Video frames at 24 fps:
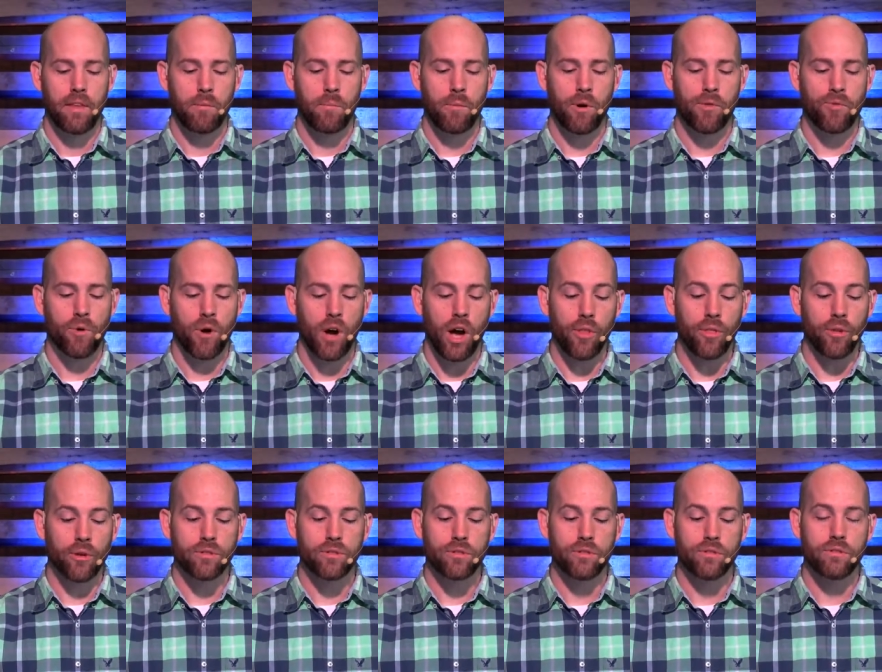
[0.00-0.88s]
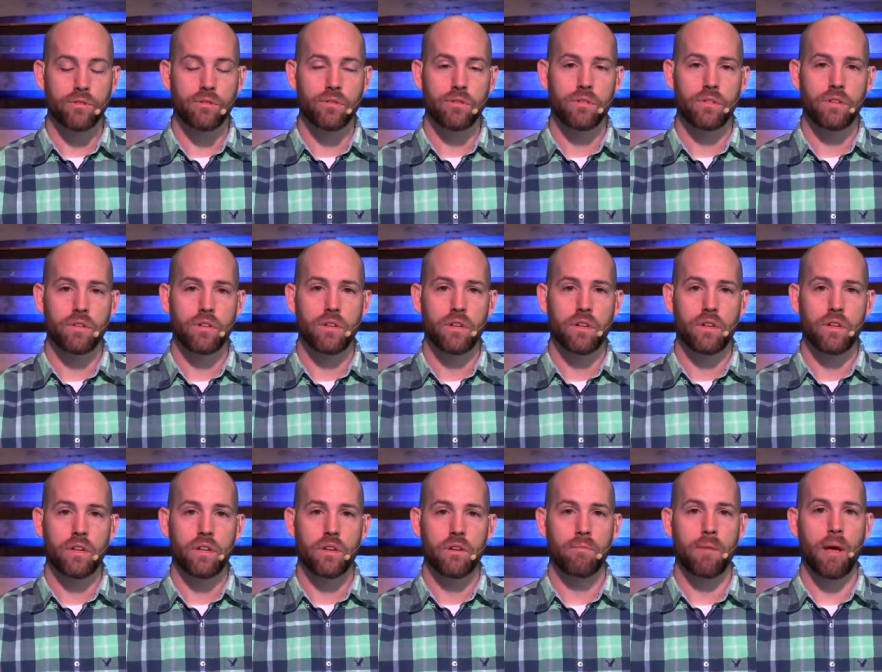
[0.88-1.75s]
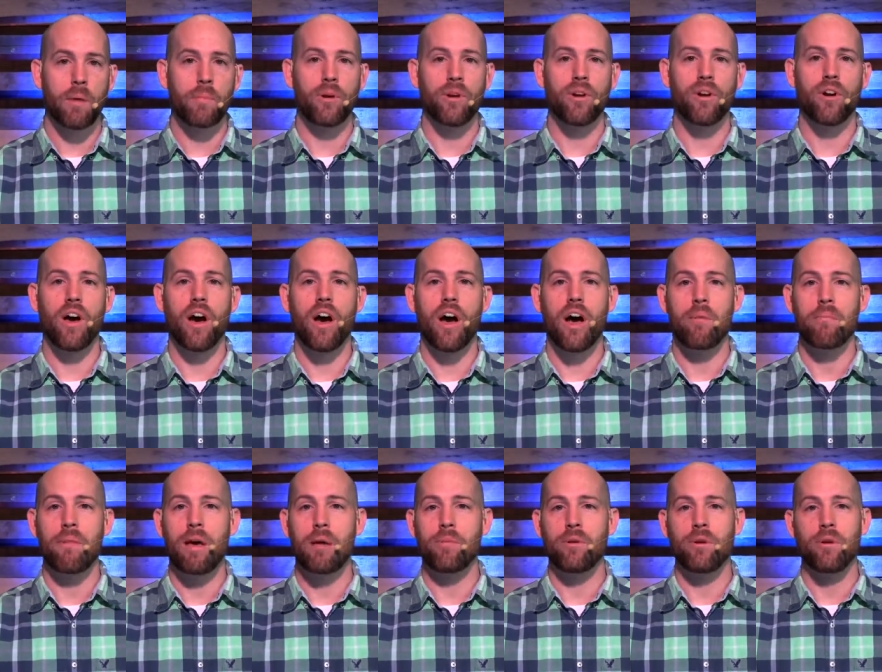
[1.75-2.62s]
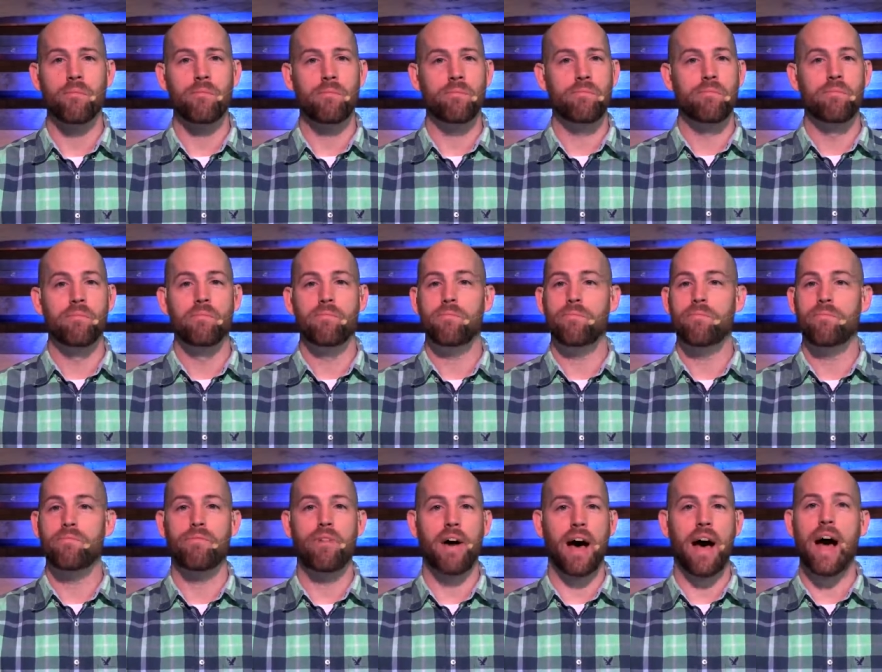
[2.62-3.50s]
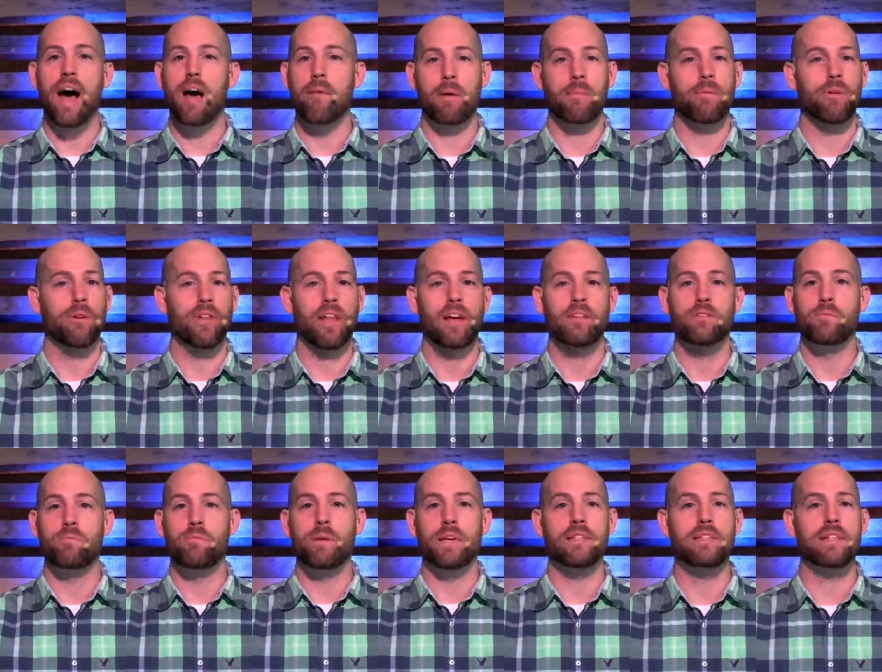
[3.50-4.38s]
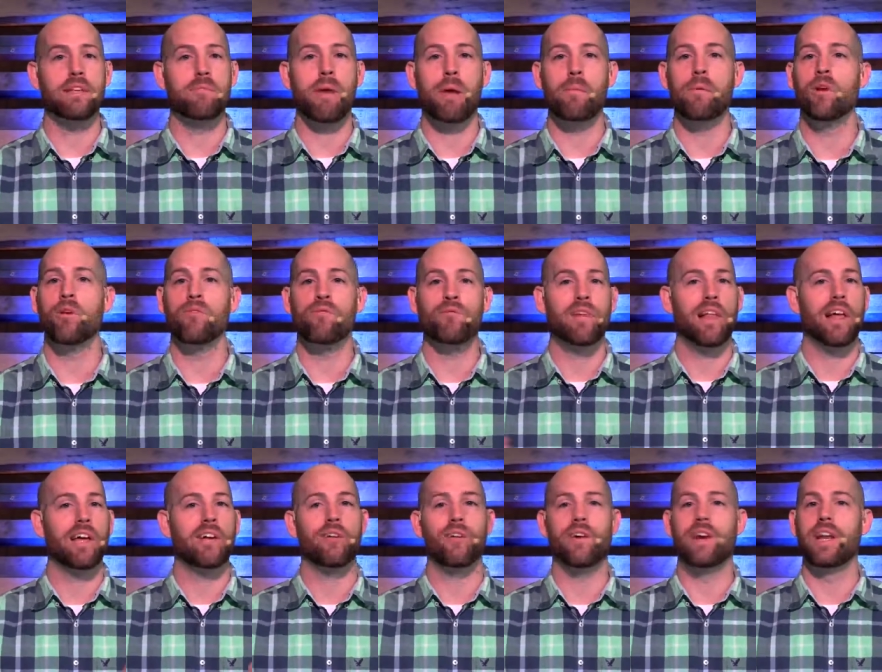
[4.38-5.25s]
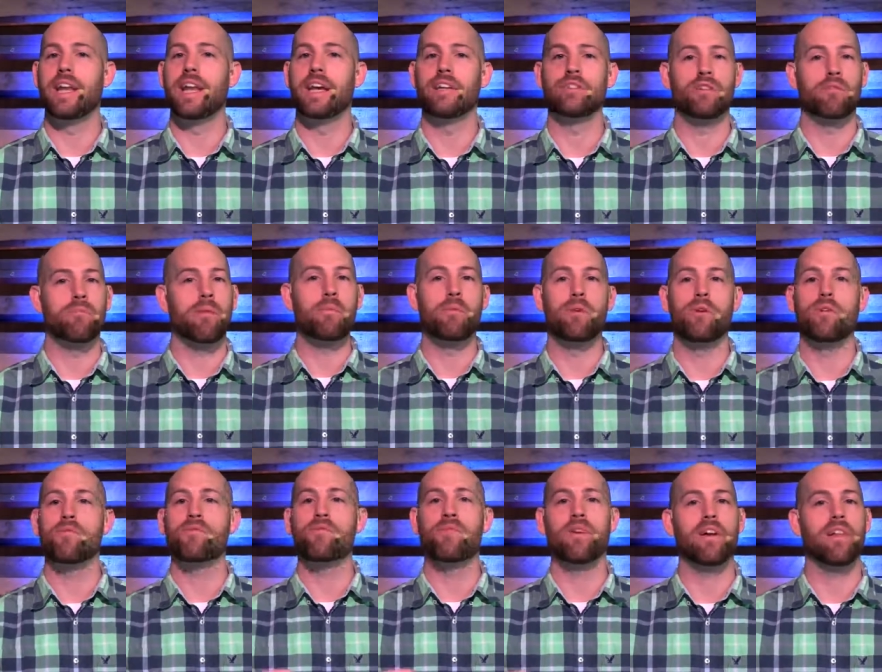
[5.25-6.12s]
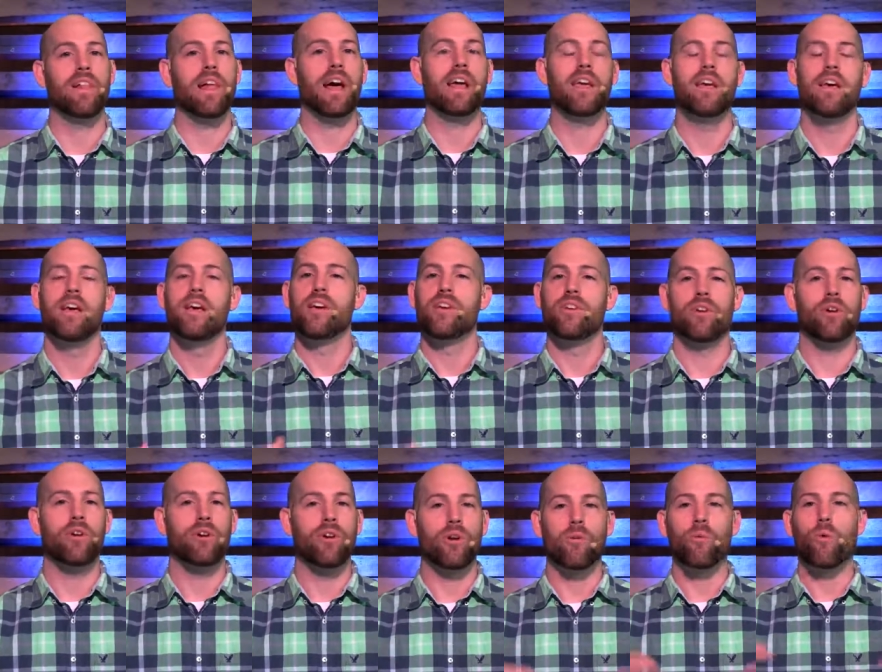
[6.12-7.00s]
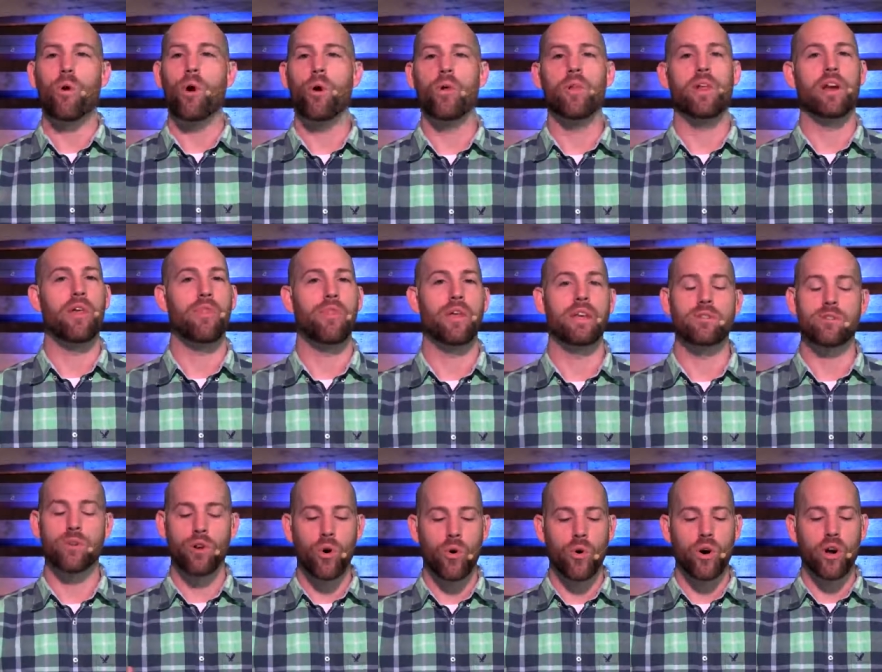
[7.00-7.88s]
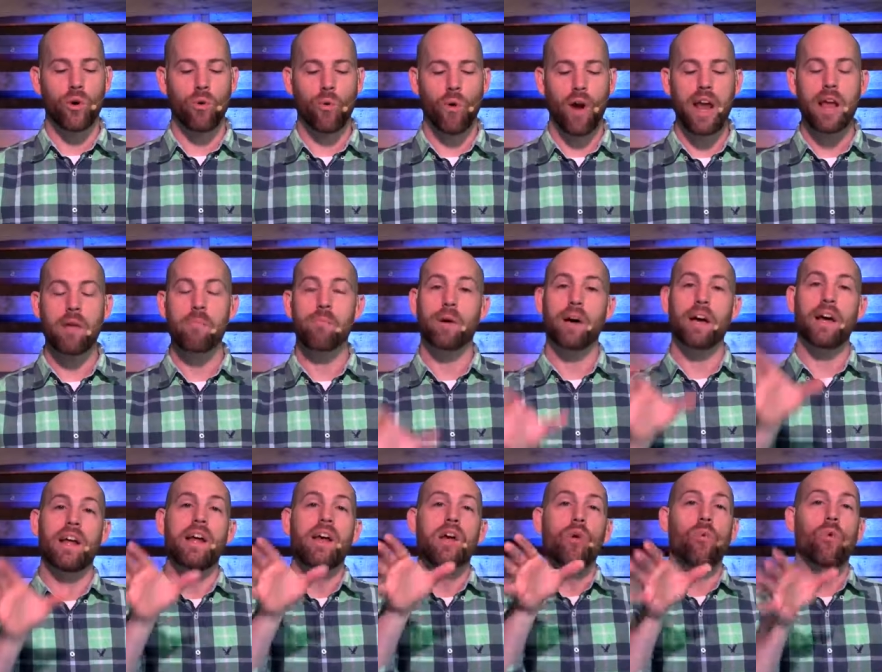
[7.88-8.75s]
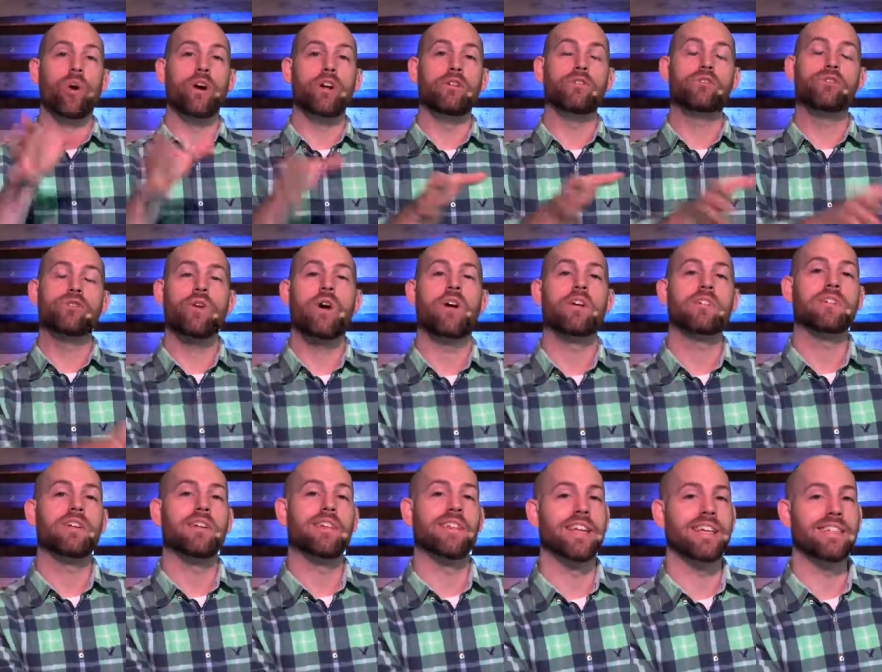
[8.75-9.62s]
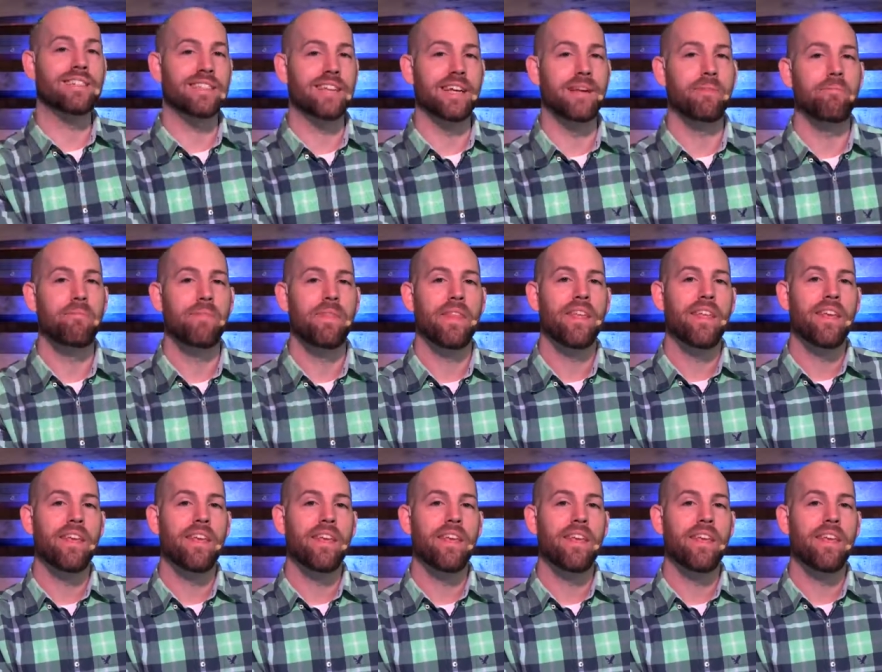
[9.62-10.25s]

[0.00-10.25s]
But for others, maybe you're not. Maybe you're time. Maybe your life's busy. Maybe you don't feel like you're in a desert. Maybe you feel like you're, you're rolling and things are going great. But when you start to listen,